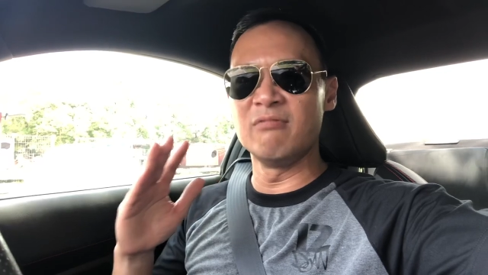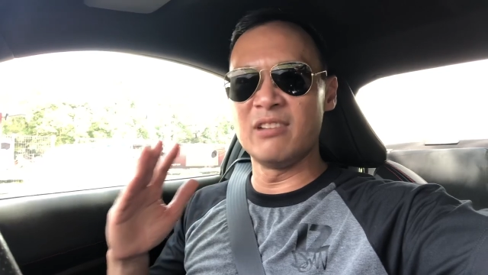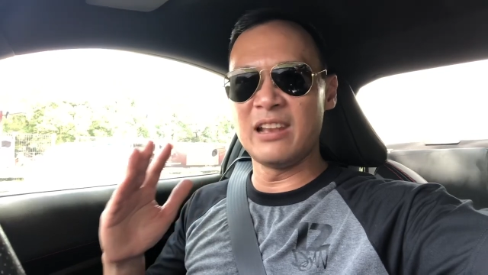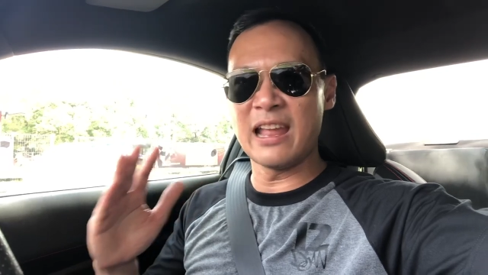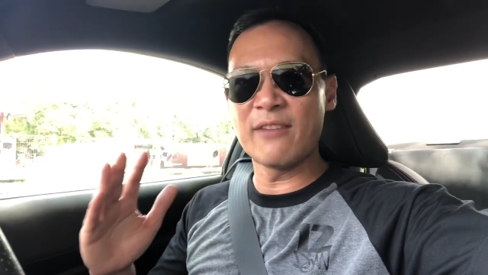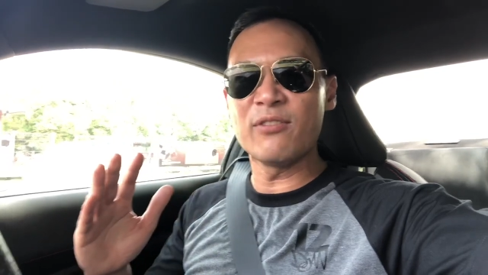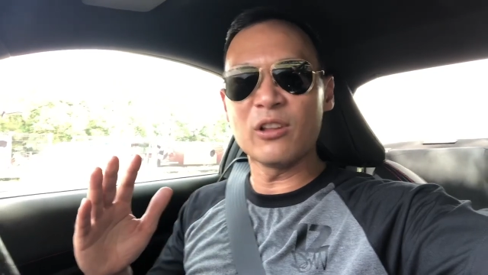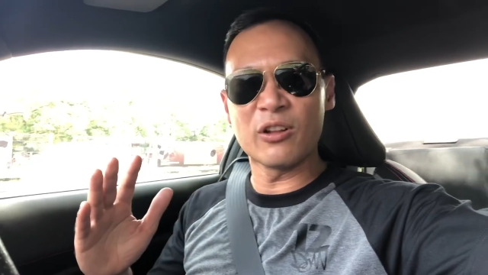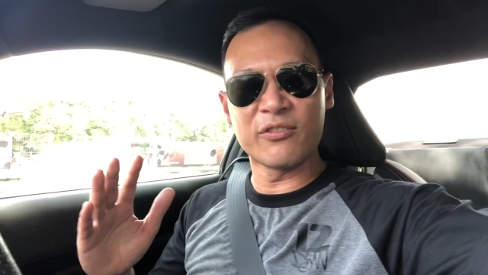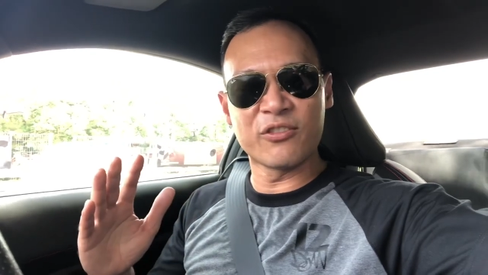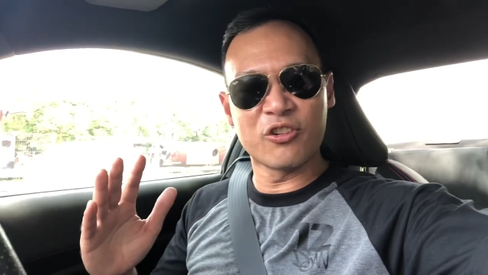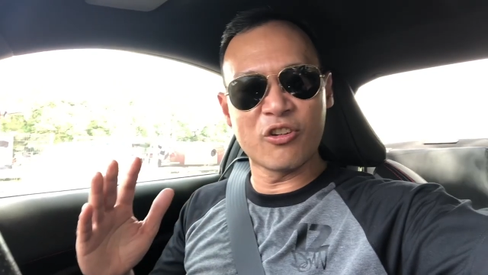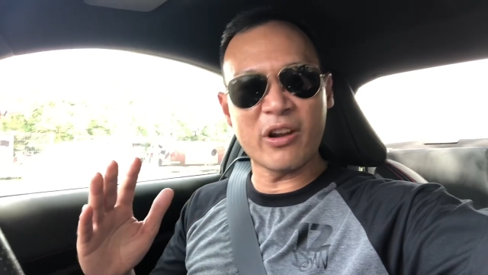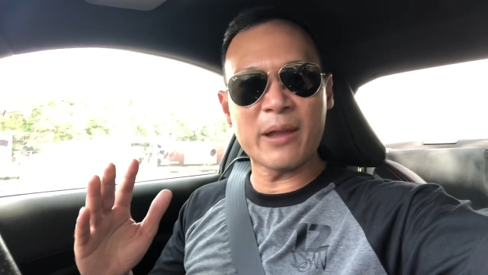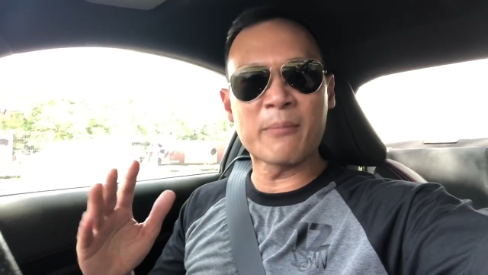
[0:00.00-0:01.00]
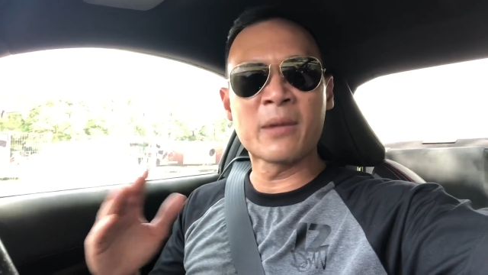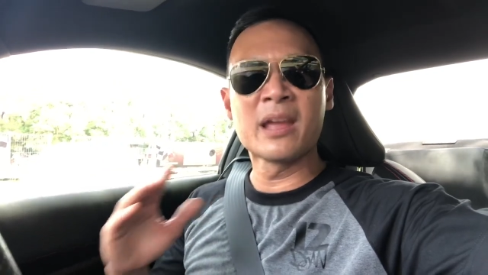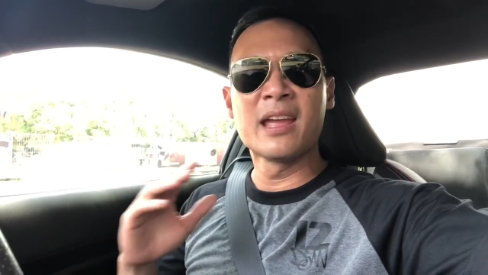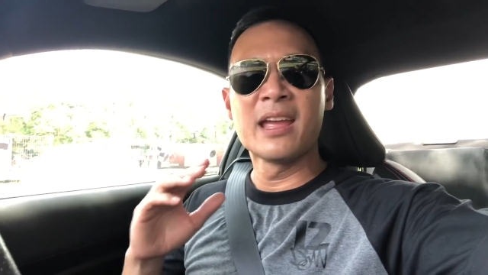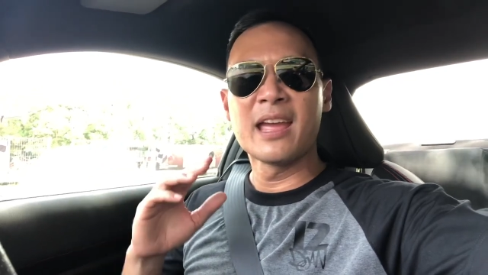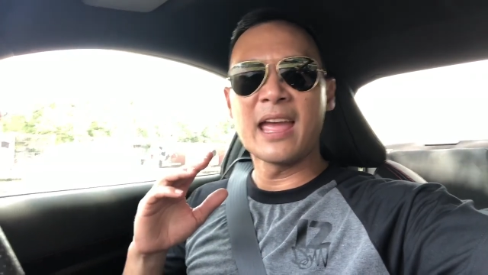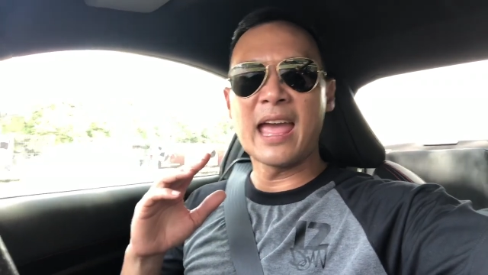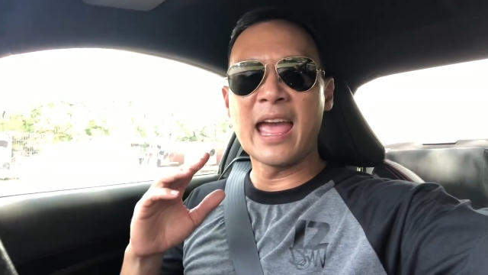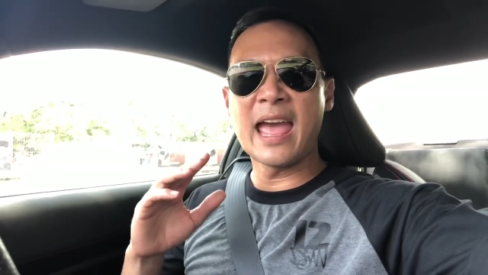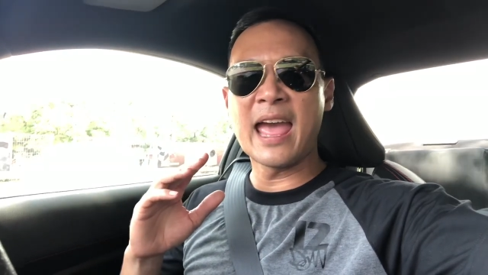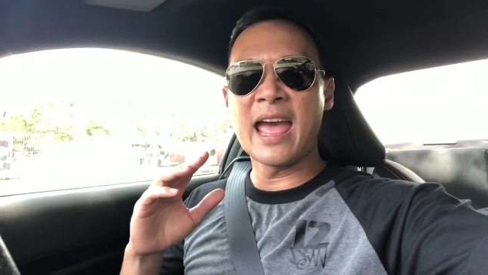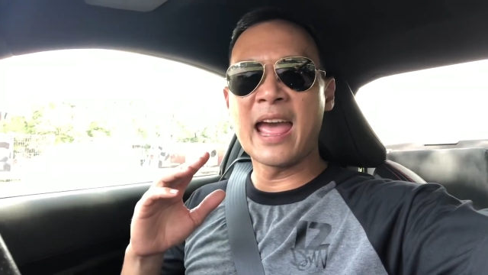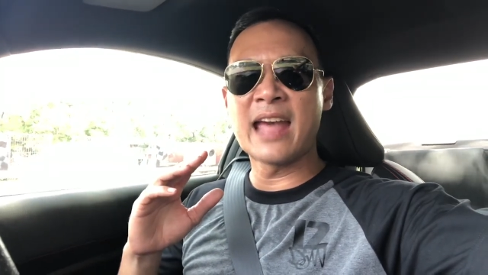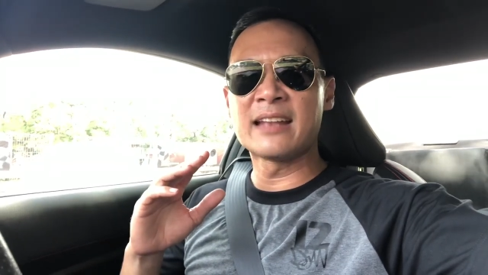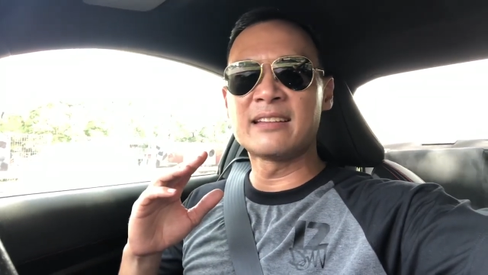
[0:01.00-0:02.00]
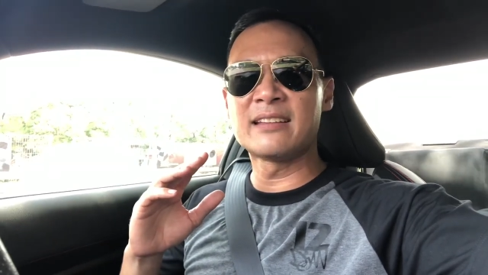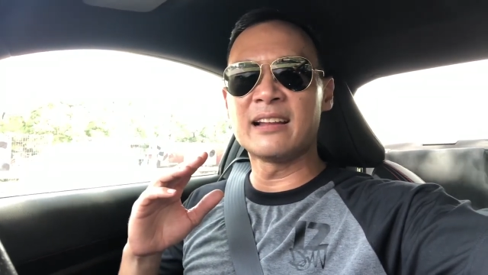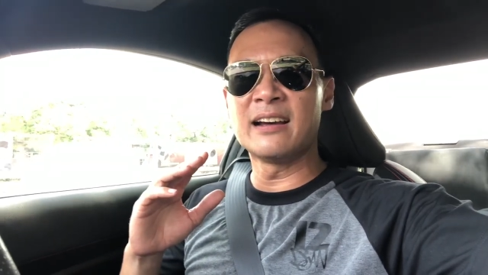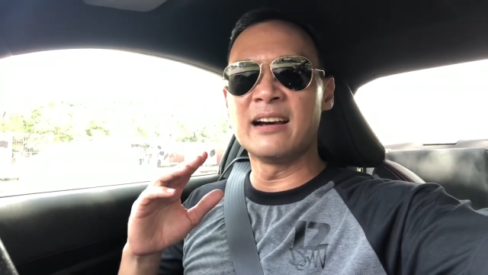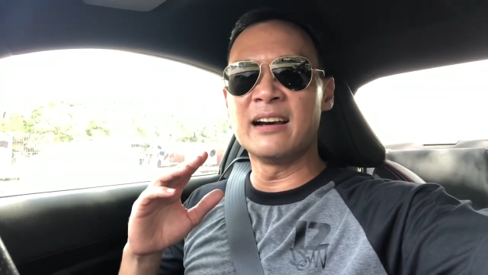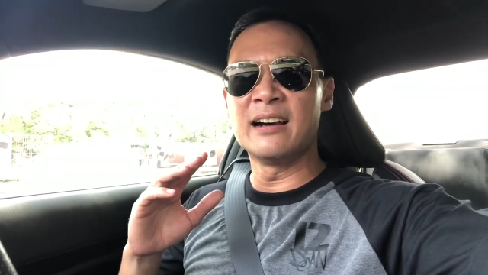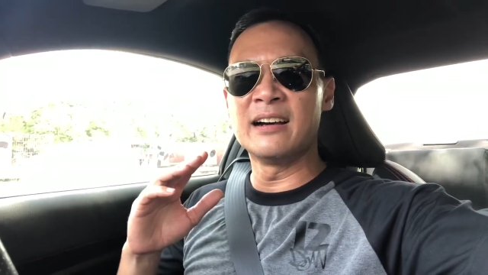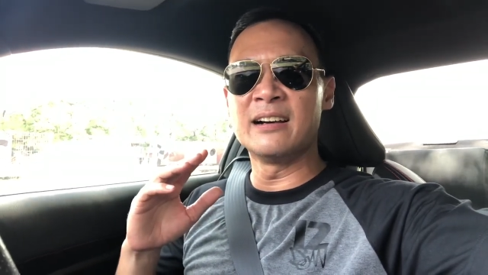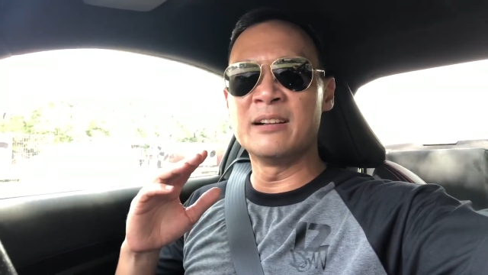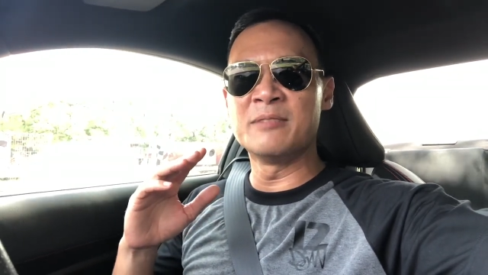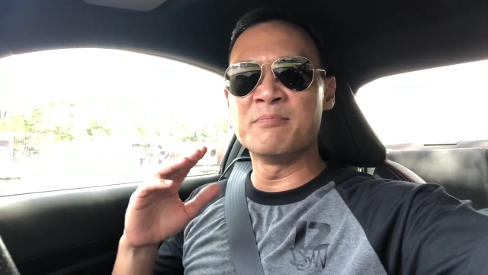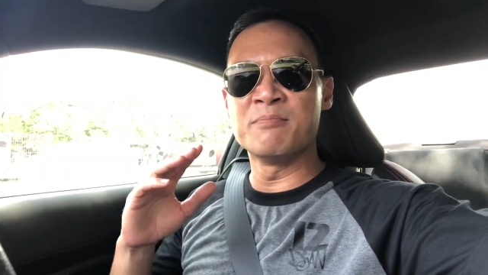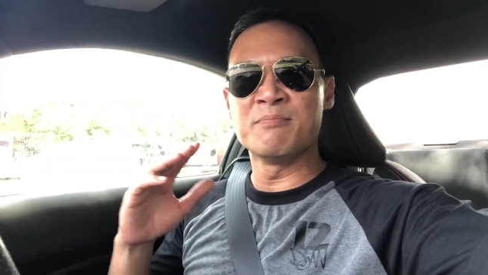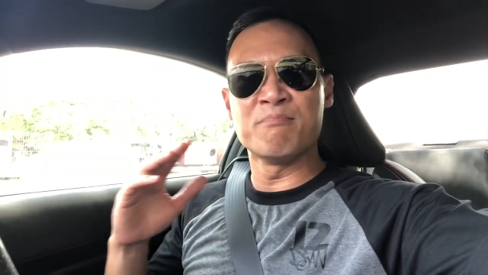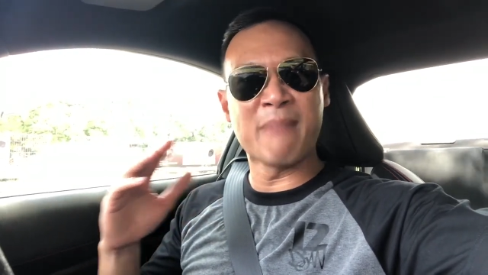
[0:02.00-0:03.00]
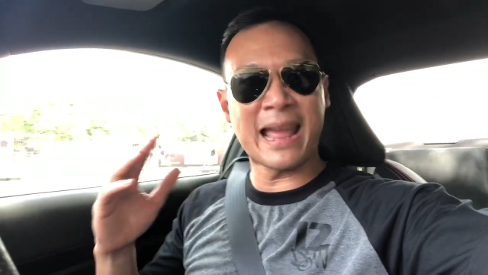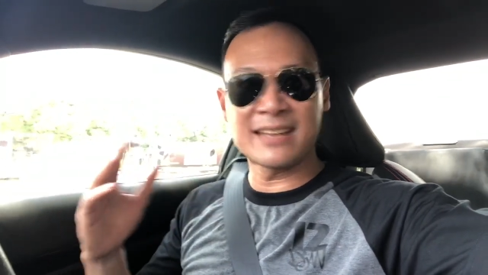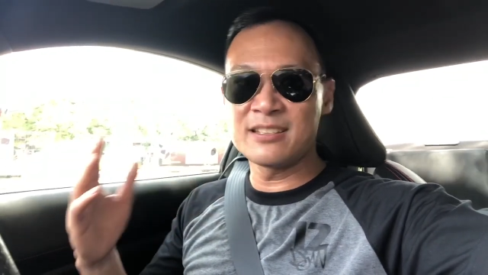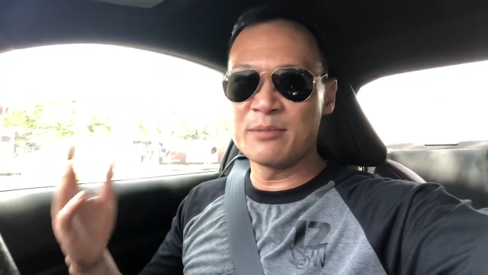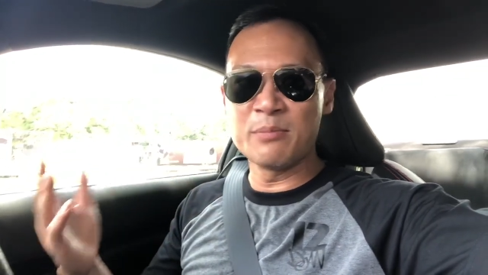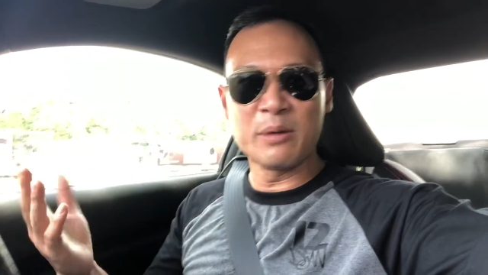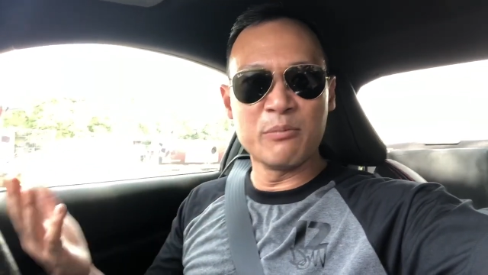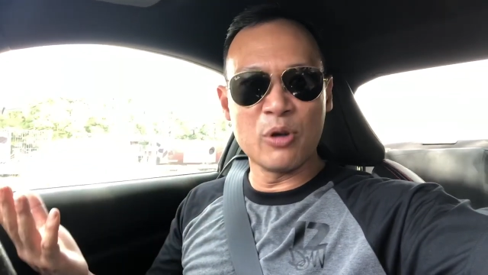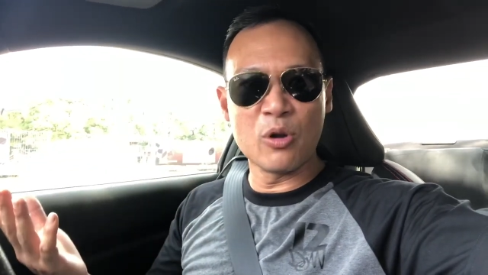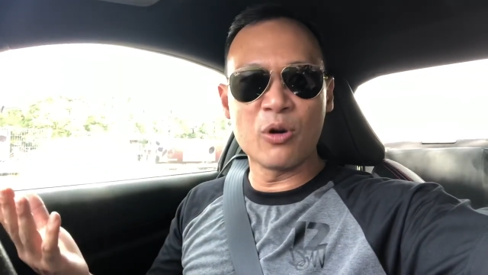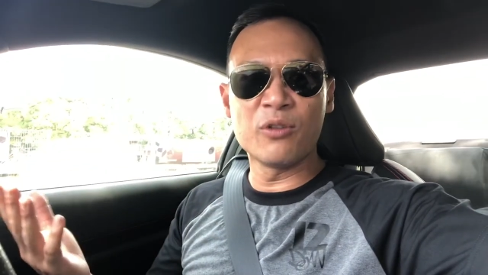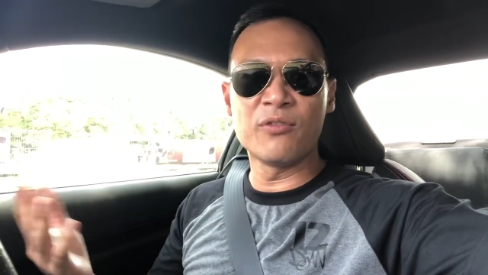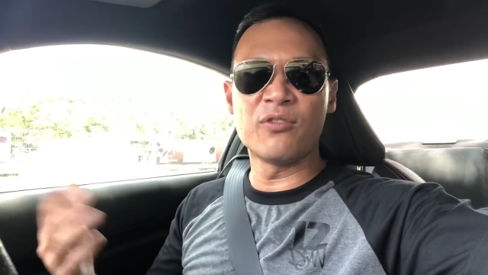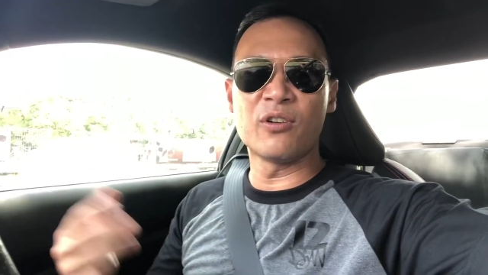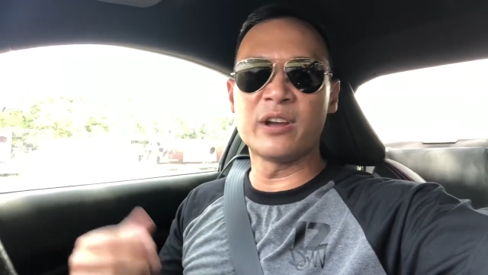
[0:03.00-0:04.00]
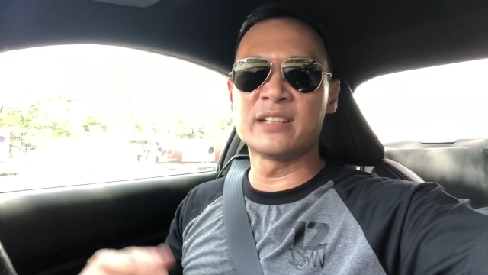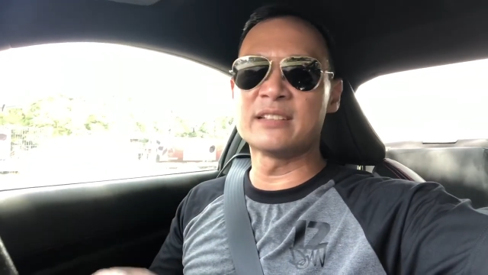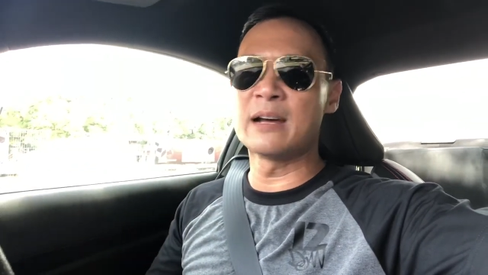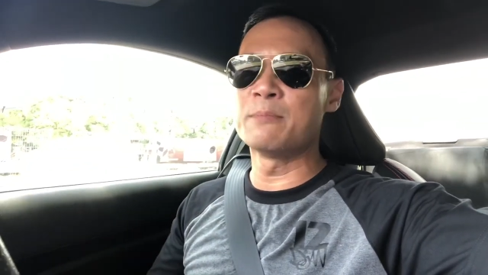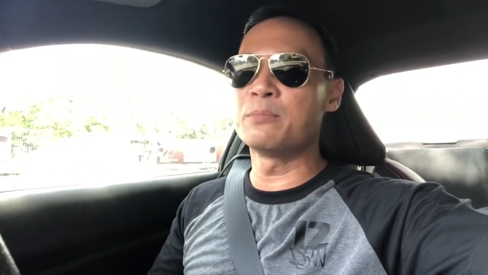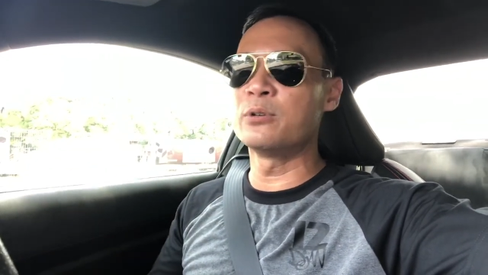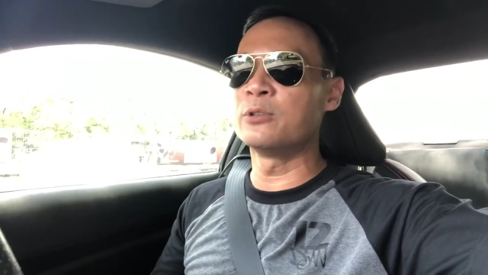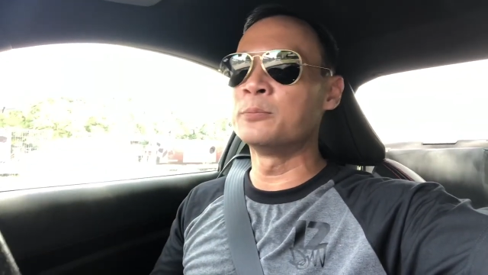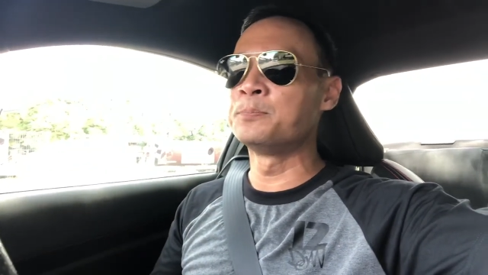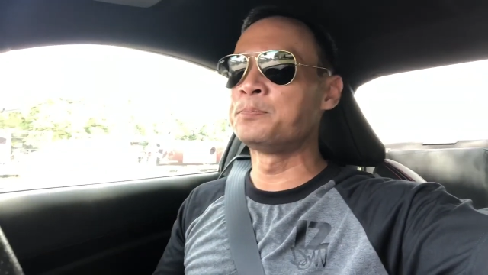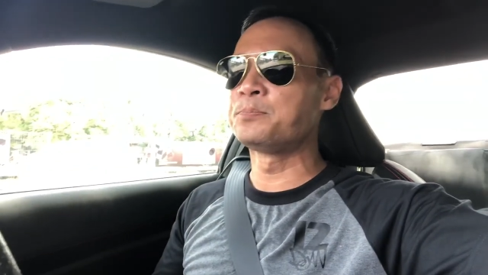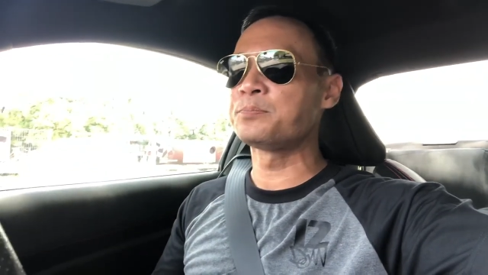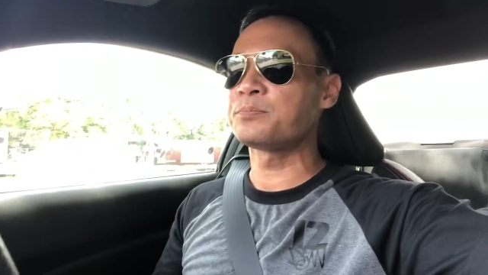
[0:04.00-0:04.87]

level of grip at maximum load, for example.